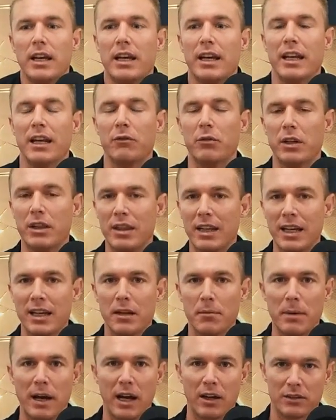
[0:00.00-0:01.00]
And if we think
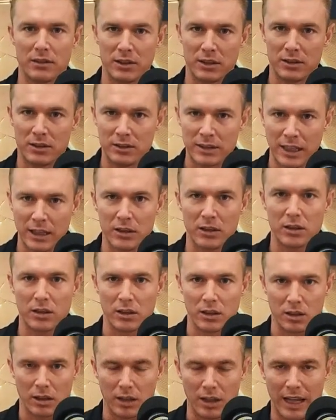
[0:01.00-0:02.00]
about the
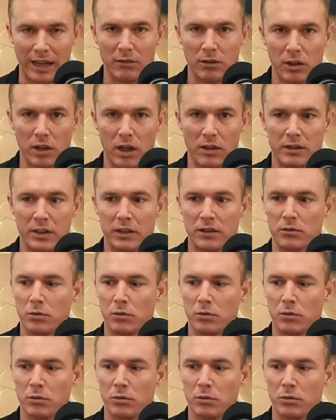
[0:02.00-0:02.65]
cellular level of it,